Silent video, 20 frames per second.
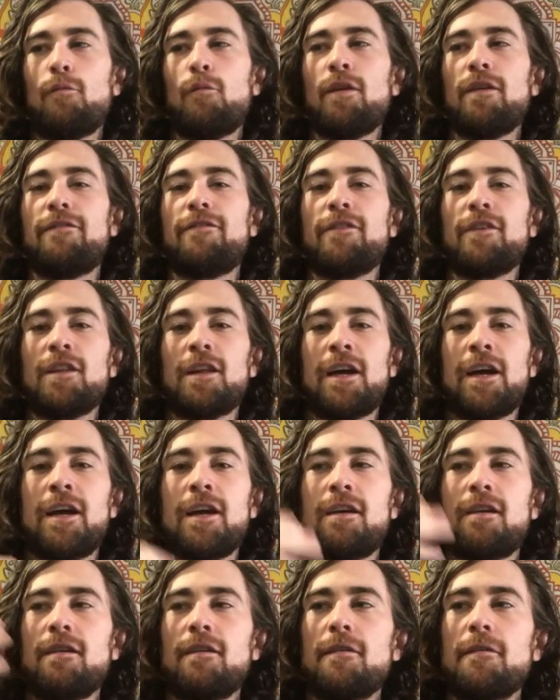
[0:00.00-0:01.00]
we feel
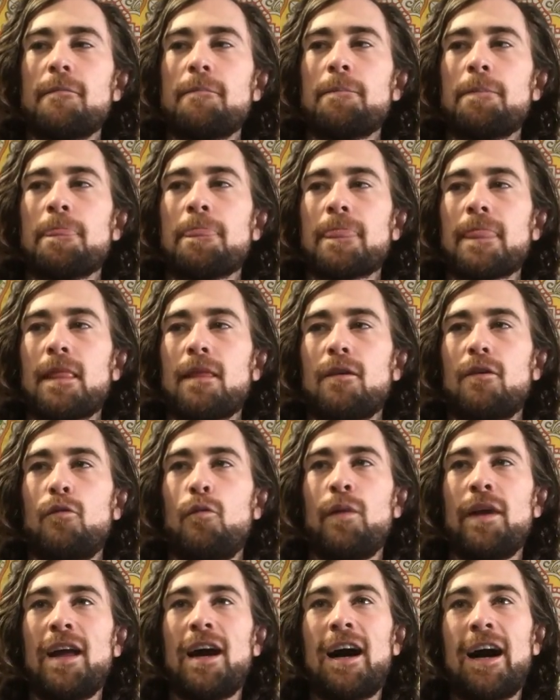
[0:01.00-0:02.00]
like
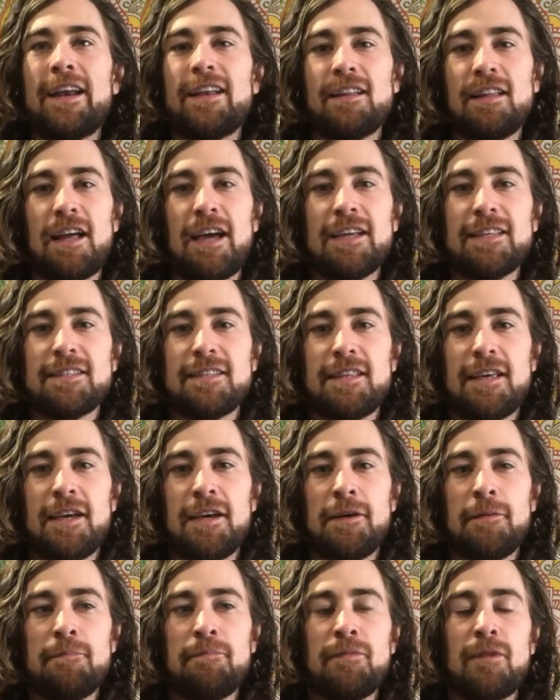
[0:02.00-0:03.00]
we idolize
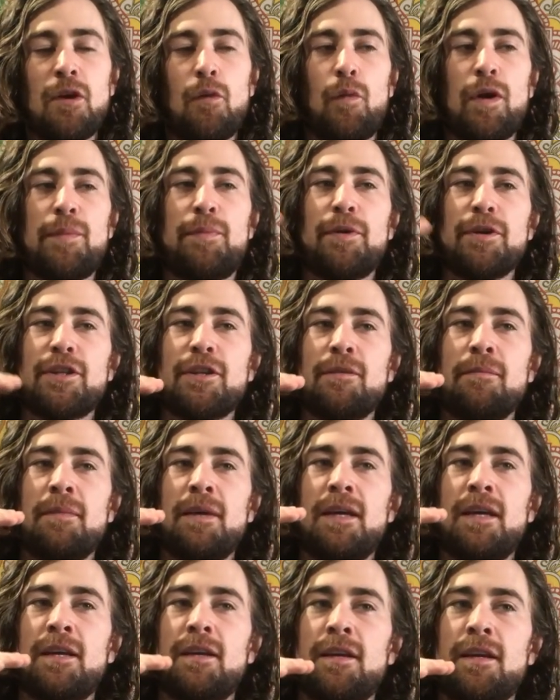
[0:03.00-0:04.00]
them, we put them
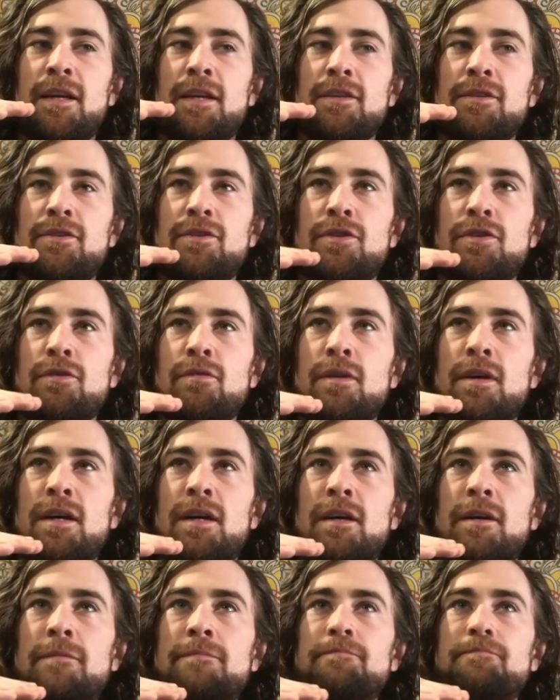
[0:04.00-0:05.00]
into
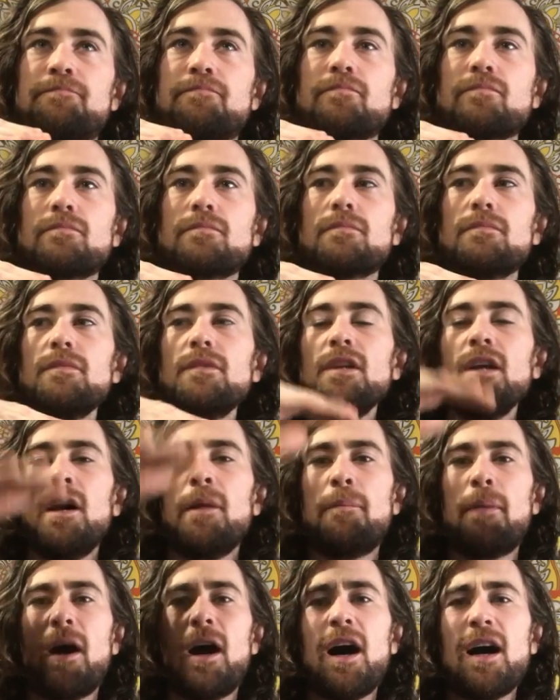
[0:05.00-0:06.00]
a
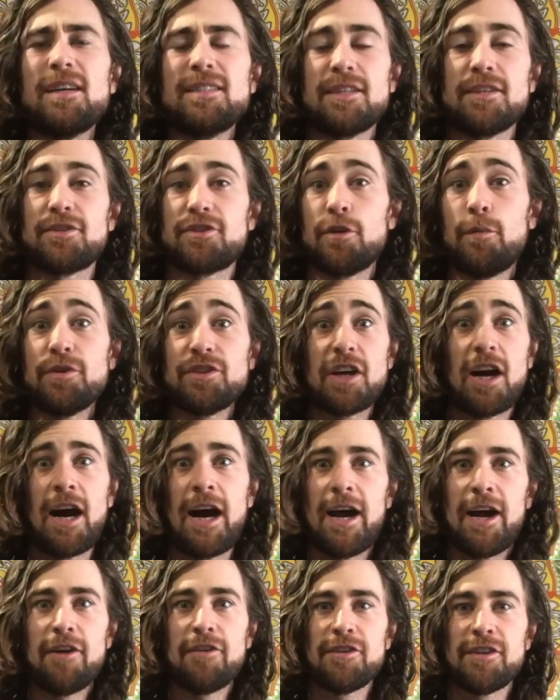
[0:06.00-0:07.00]
box that's so much
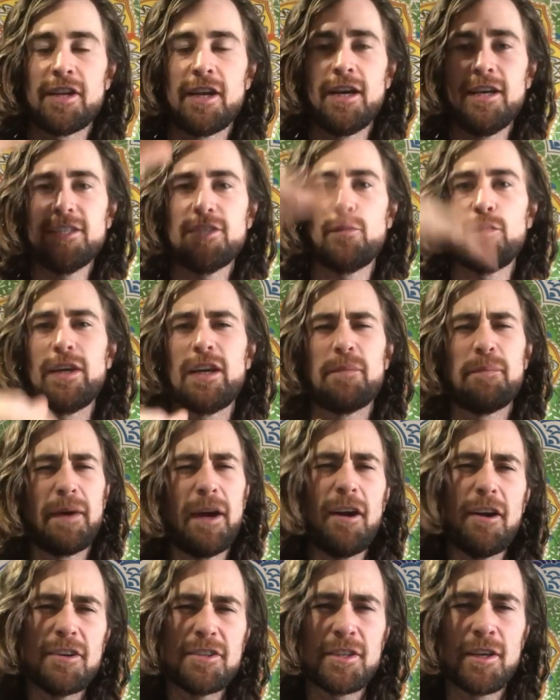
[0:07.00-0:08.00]
higher than us, and we
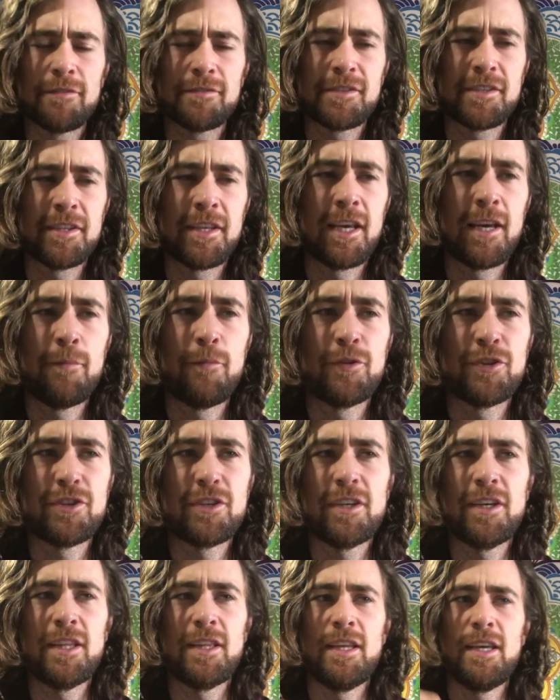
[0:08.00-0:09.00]
compare ourselves to them, which
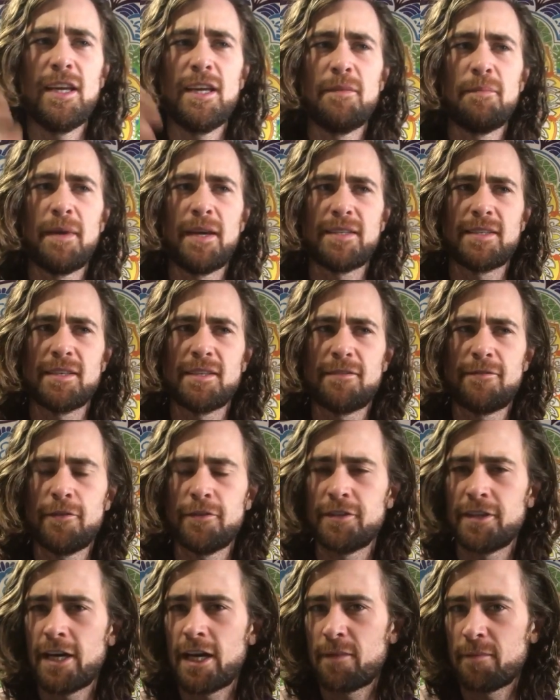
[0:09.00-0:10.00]
in the end makes us feel
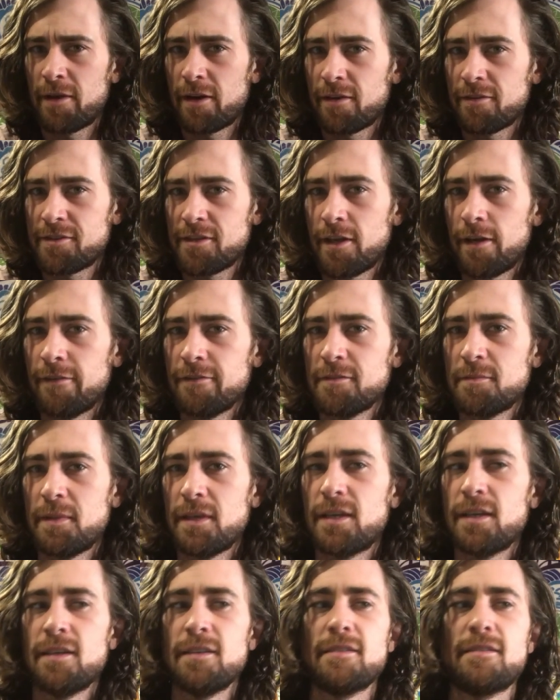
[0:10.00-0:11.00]
down about ourselves
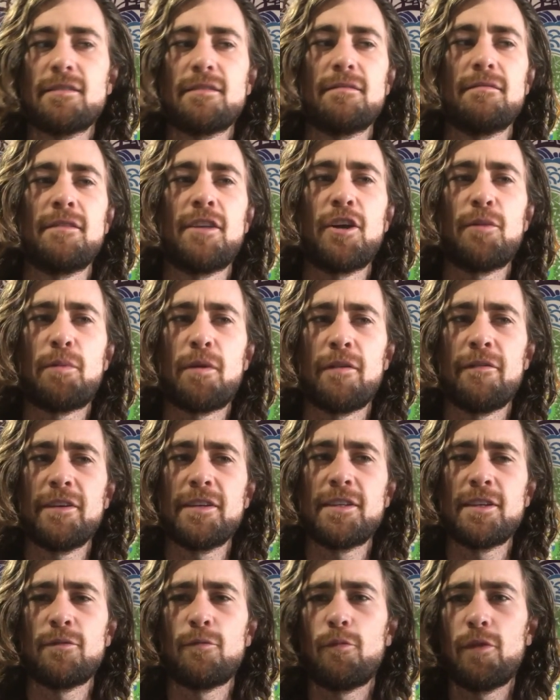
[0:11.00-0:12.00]
because they're
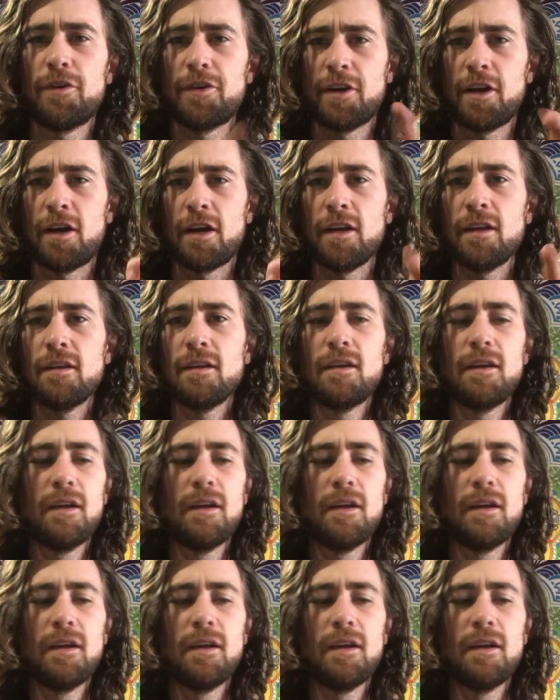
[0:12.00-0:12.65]
perfect and we're not.